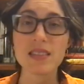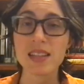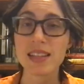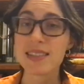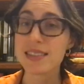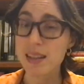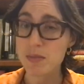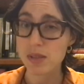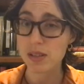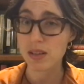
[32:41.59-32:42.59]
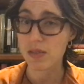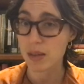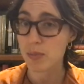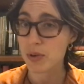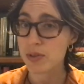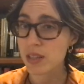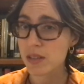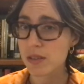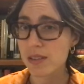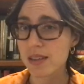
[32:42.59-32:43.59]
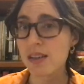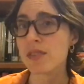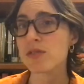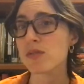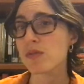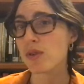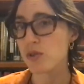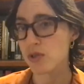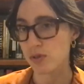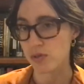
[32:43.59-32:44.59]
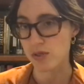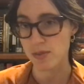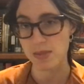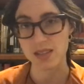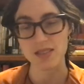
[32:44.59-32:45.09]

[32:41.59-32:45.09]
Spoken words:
an example of a particularly controversial treatment.